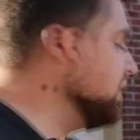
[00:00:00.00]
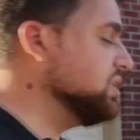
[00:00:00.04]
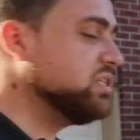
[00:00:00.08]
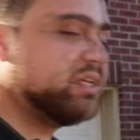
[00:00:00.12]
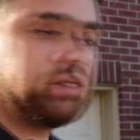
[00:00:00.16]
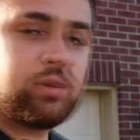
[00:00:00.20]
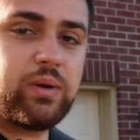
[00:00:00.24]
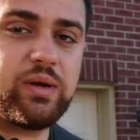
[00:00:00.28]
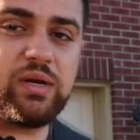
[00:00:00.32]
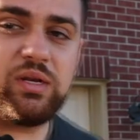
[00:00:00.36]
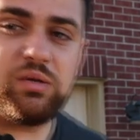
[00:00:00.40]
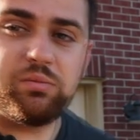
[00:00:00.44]

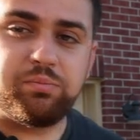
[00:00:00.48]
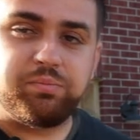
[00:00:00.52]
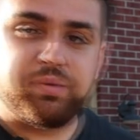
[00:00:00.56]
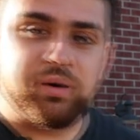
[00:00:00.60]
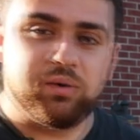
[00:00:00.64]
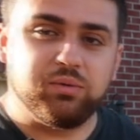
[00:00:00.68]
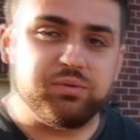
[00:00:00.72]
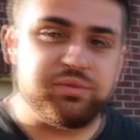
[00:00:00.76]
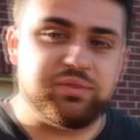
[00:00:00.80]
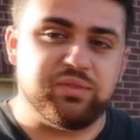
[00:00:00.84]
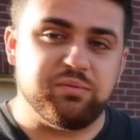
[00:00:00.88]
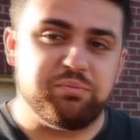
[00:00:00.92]
Integrating
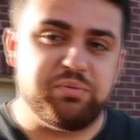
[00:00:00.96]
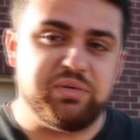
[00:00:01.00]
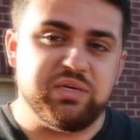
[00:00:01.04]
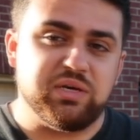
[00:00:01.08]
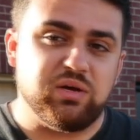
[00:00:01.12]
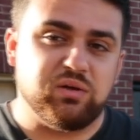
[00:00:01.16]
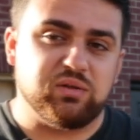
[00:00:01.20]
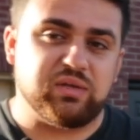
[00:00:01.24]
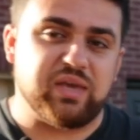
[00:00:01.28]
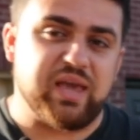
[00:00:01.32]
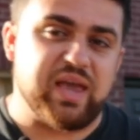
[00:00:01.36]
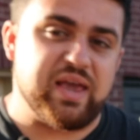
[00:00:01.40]
both the
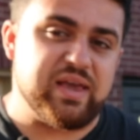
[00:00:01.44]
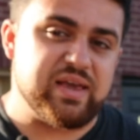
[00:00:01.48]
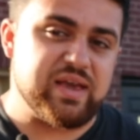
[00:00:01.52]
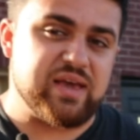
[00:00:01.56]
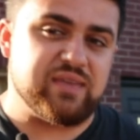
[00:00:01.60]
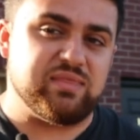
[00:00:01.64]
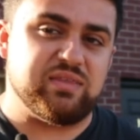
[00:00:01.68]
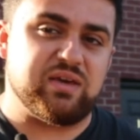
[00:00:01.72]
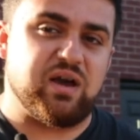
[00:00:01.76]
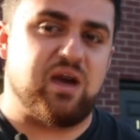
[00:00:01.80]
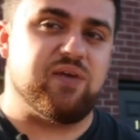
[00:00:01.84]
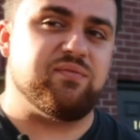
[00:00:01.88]
BLK
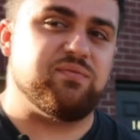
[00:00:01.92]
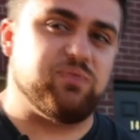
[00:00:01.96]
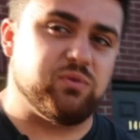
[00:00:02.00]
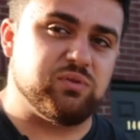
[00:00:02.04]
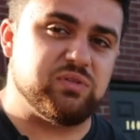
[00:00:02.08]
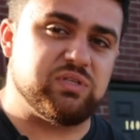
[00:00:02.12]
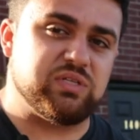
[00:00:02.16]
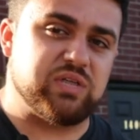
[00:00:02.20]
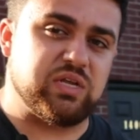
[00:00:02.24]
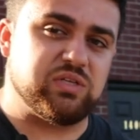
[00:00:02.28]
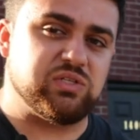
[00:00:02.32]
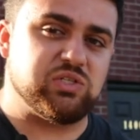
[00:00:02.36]
and the
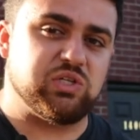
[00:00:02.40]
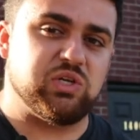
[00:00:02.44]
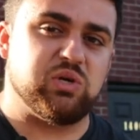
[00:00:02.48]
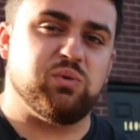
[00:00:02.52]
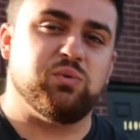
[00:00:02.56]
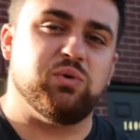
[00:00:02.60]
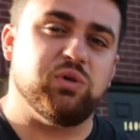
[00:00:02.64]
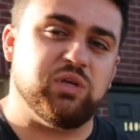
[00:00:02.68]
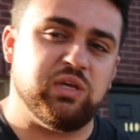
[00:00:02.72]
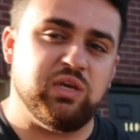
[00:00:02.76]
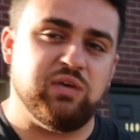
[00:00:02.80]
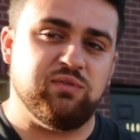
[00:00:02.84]
iPhone sensor
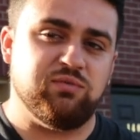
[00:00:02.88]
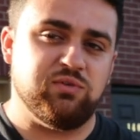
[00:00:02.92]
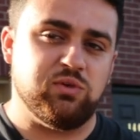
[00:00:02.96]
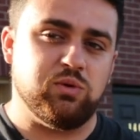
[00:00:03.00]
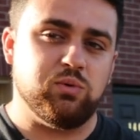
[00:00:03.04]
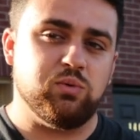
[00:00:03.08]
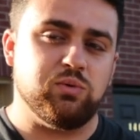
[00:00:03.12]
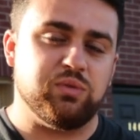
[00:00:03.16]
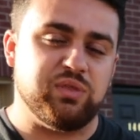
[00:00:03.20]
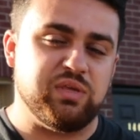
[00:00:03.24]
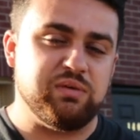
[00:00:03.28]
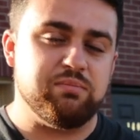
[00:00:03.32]
will give
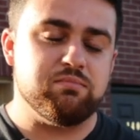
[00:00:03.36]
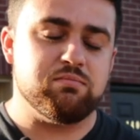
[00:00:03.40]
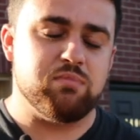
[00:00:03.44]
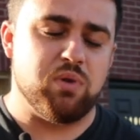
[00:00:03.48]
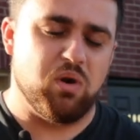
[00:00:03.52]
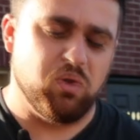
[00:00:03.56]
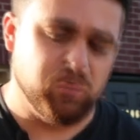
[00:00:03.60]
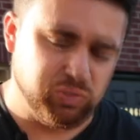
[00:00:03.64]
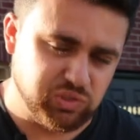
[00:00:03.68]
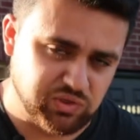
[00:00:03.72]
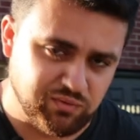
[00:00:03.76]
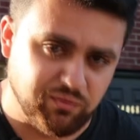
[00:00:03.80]
you the
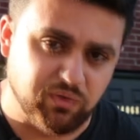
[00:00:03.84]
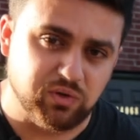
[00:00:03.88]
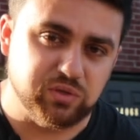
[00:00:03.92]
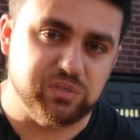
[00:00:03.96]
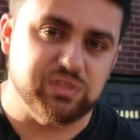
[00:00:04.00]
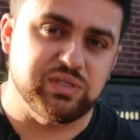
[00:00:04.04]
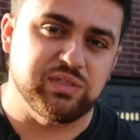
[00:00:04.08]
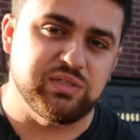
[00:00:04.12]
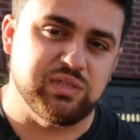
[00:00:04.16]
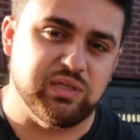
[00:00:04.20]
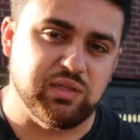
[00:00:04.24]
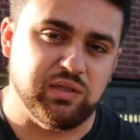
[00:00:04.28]
most
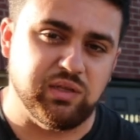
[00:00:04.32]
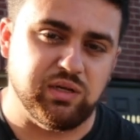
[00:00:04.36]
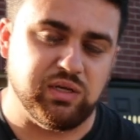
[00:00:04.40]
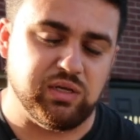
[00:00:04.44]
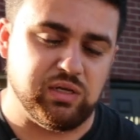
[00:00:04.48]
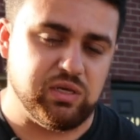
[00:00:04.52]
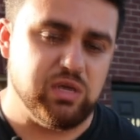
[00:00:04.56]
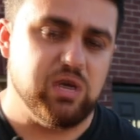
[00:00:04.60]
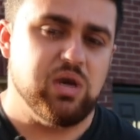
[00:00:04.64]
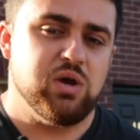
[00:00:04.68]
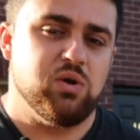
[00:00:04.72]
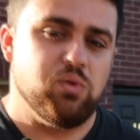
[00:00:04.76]

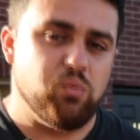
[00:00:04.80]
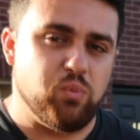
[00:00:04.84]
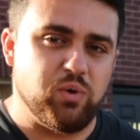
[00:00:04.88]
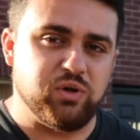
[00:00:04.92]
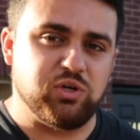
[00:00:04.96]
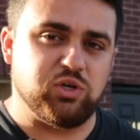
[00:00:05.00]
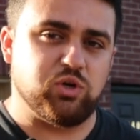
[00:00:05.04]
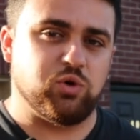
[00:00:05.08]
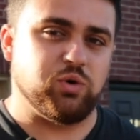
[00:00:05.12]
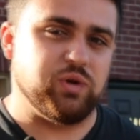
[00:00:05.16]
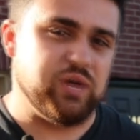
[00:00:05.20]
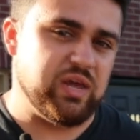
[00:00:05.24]
versatility
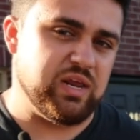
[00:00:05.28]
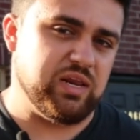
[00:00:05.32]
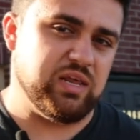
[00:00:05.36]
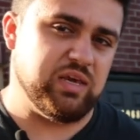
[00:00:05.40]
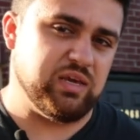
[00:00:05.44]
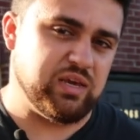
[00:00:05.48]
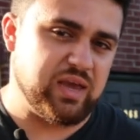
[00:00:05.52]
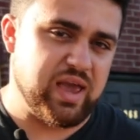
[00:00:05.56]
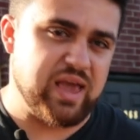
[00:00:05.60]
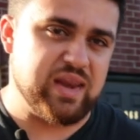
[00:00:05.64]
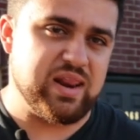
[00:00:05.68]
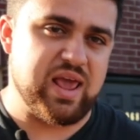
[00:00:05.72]
when
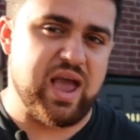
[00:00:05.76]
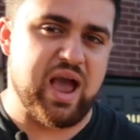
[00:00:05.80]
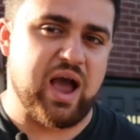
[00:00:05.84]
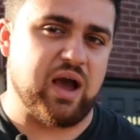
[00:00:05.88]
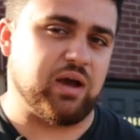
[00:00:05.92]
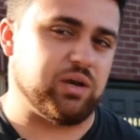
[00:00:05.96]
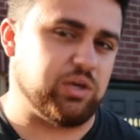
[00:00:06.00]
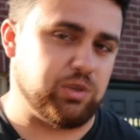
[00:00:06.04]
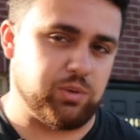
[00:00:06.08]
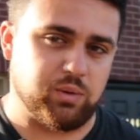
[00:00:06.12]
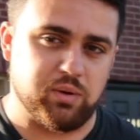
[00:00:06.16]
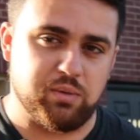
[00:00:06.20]
creating an
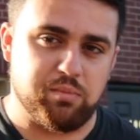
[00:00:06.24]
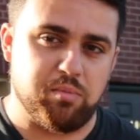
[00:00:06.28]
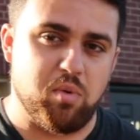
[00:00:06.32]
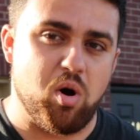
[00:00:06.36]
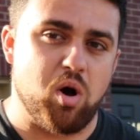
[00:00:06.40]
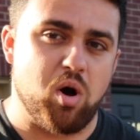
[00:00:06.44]
accurate